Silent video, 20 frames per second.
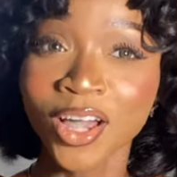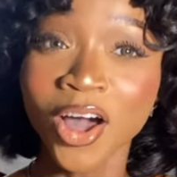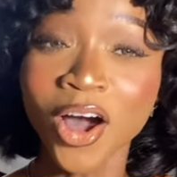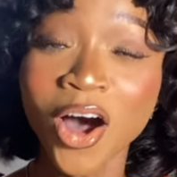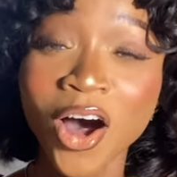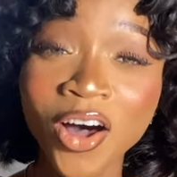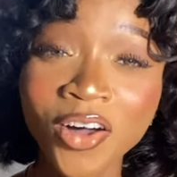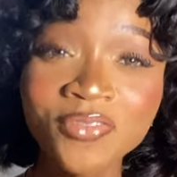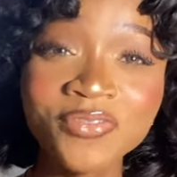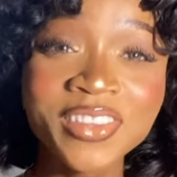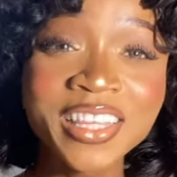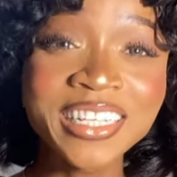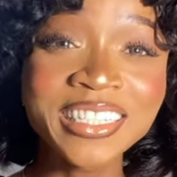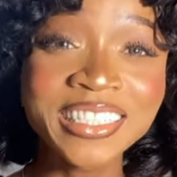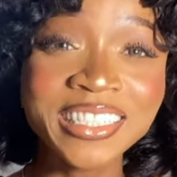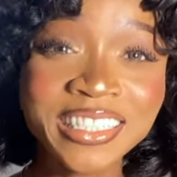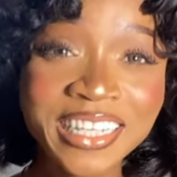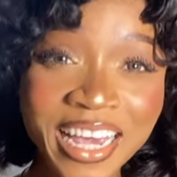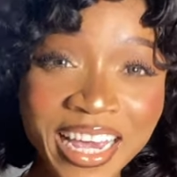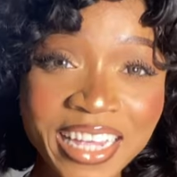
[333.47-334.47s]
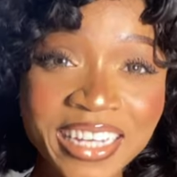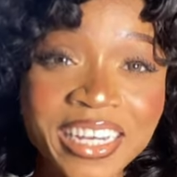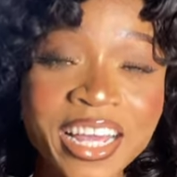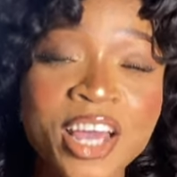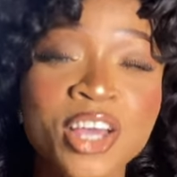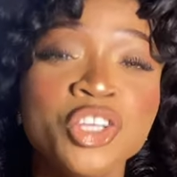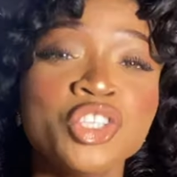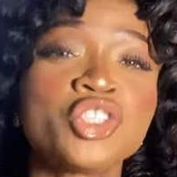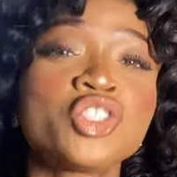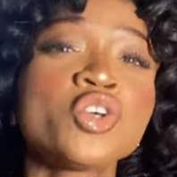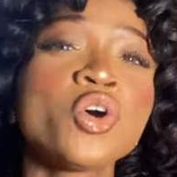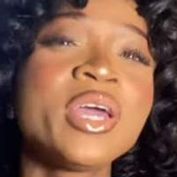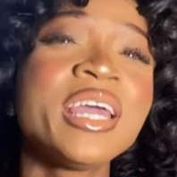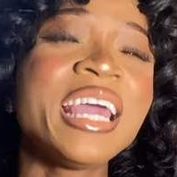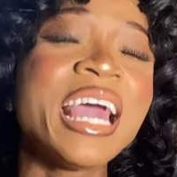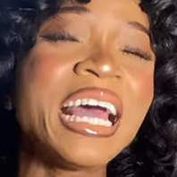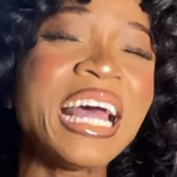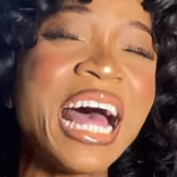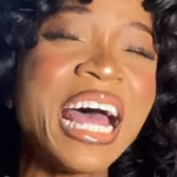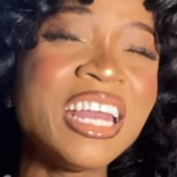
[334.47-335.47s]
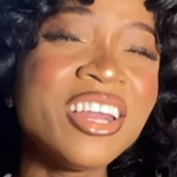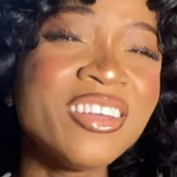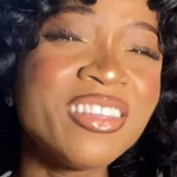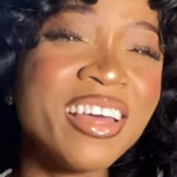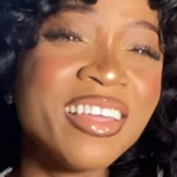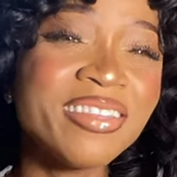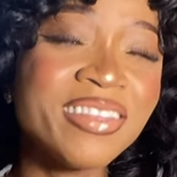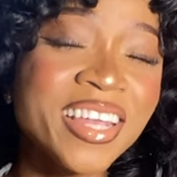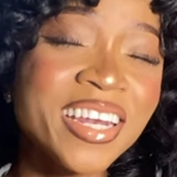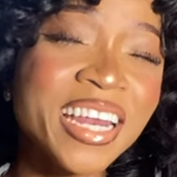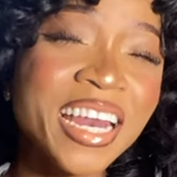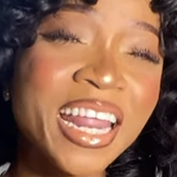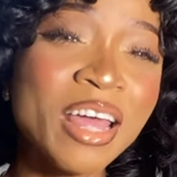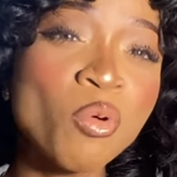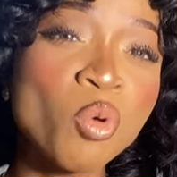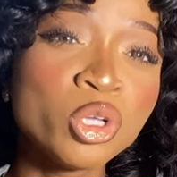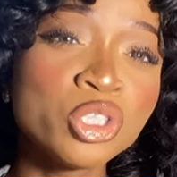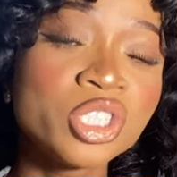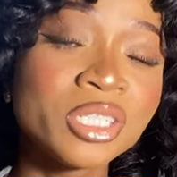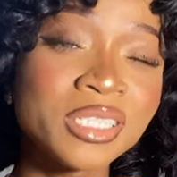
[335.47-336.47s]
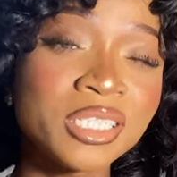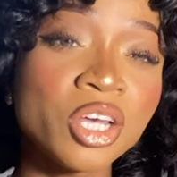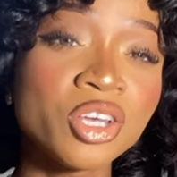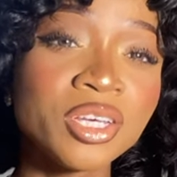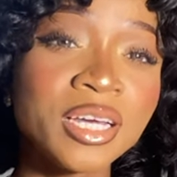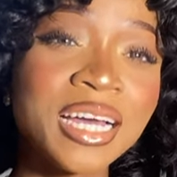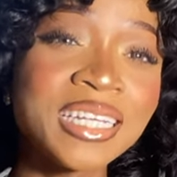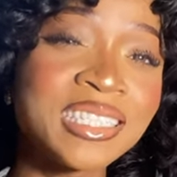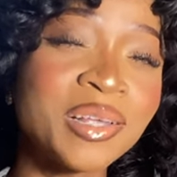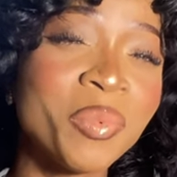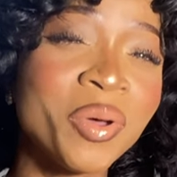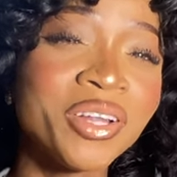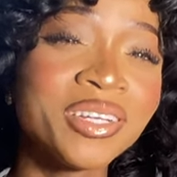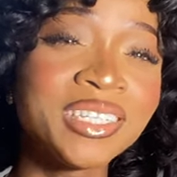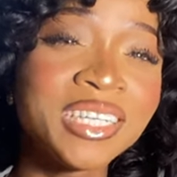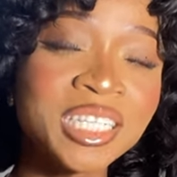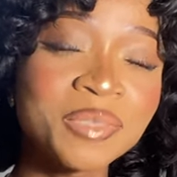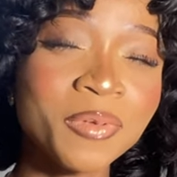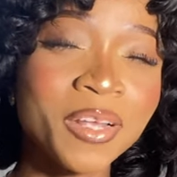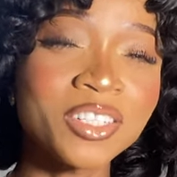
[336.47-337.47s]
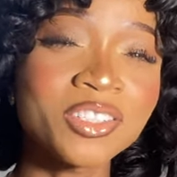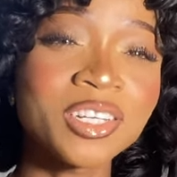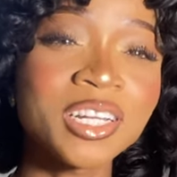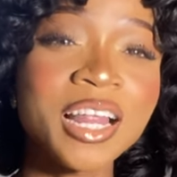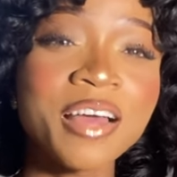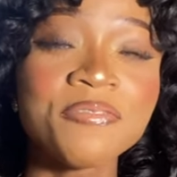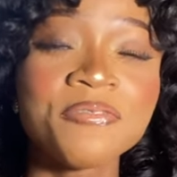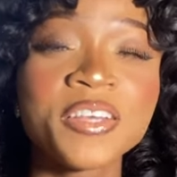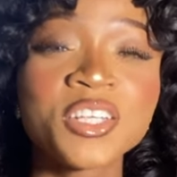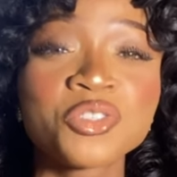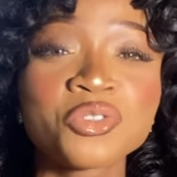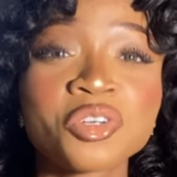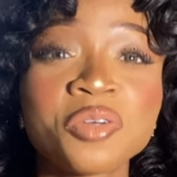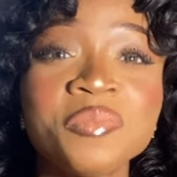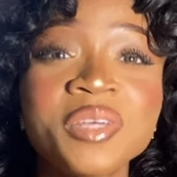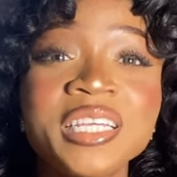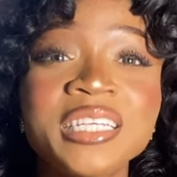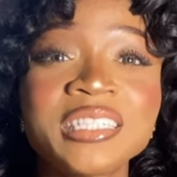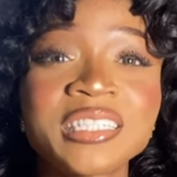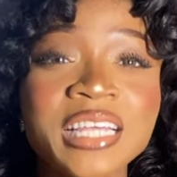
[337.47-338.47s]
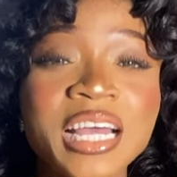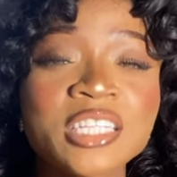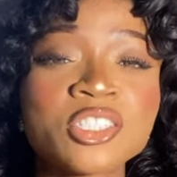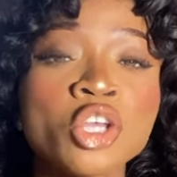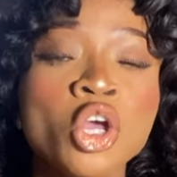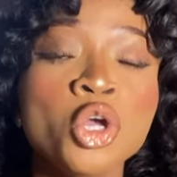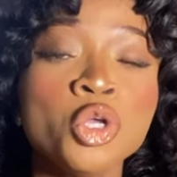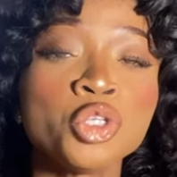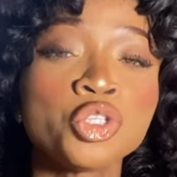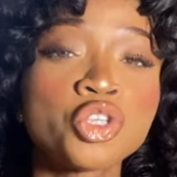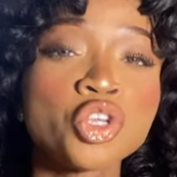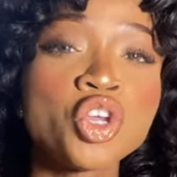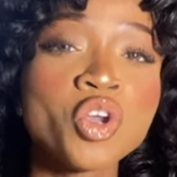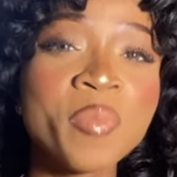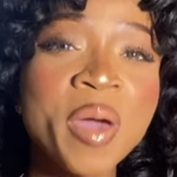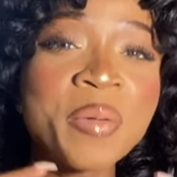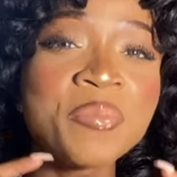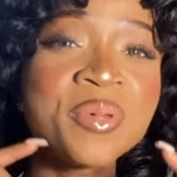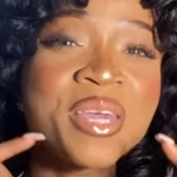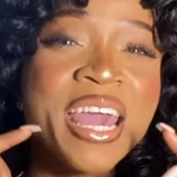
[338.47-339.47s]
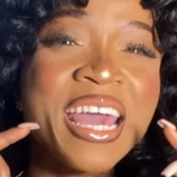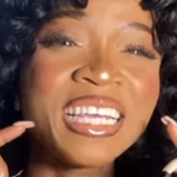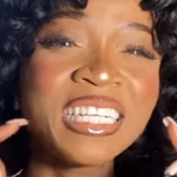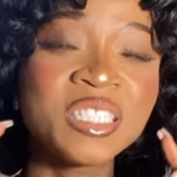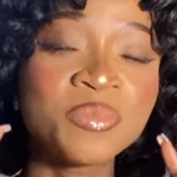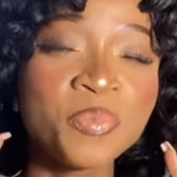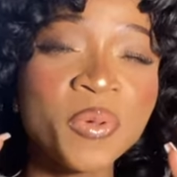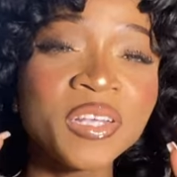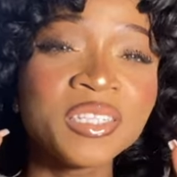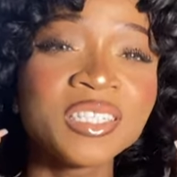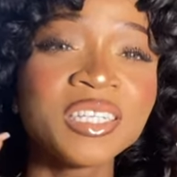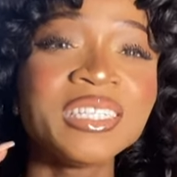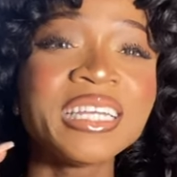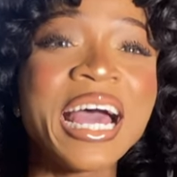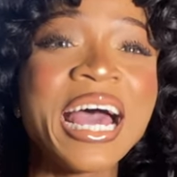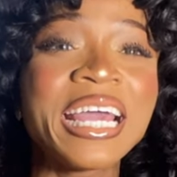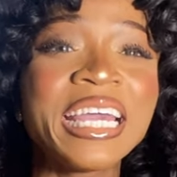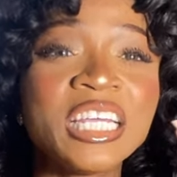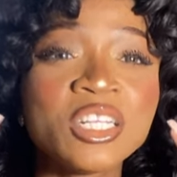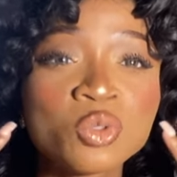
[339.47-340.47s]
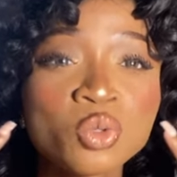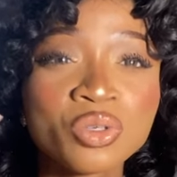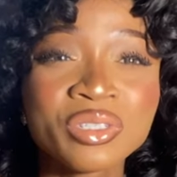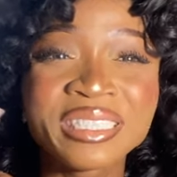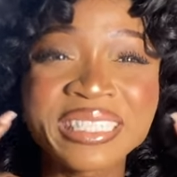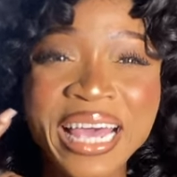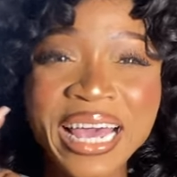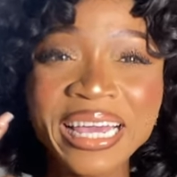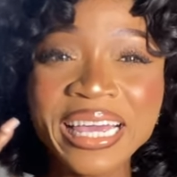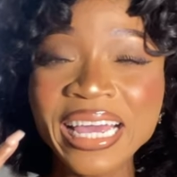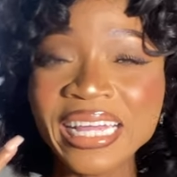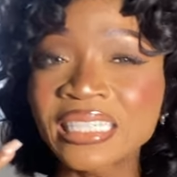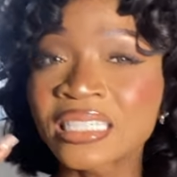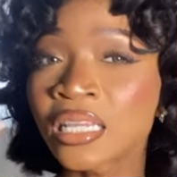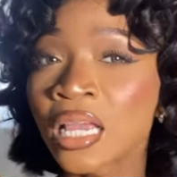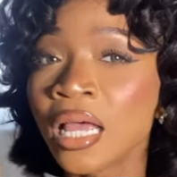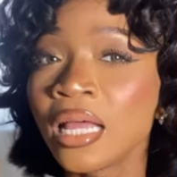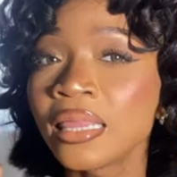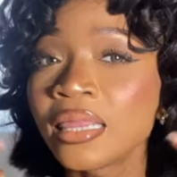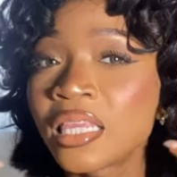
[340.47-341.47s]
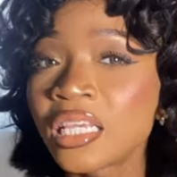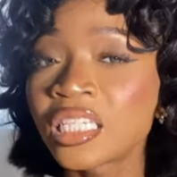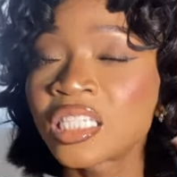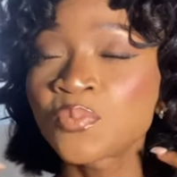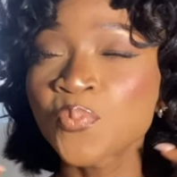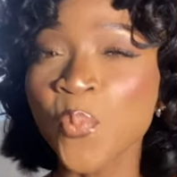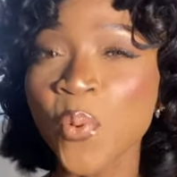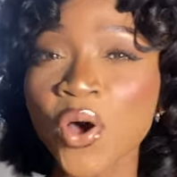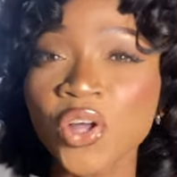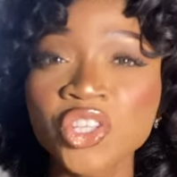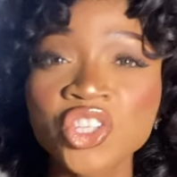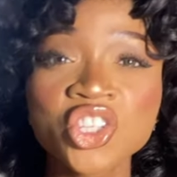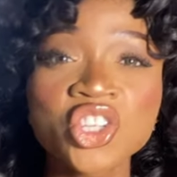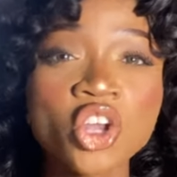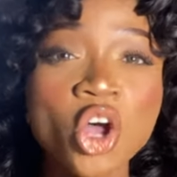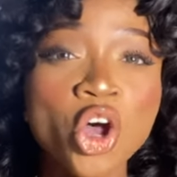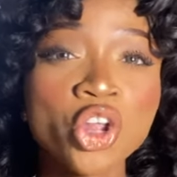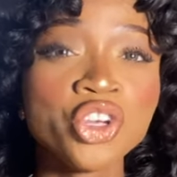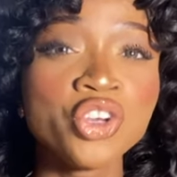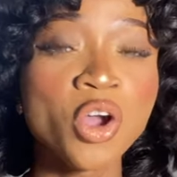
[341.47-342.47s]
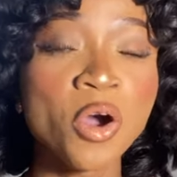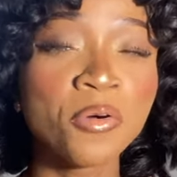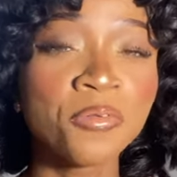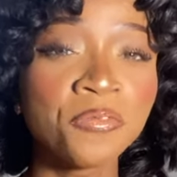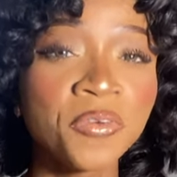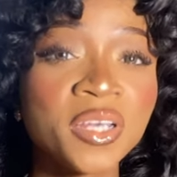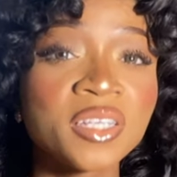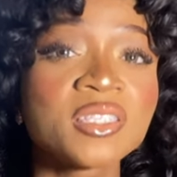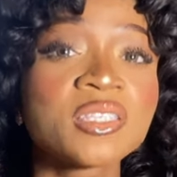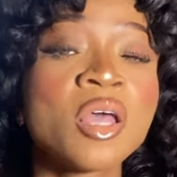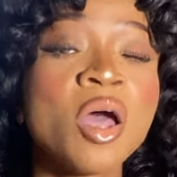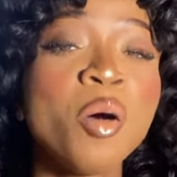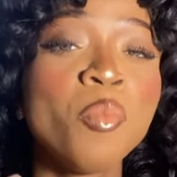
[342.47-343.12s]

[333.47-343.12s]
of the skin. So another thing that I want to tell you guys about this particular face cream is that, so you might be expecting that it will target the spots on your face.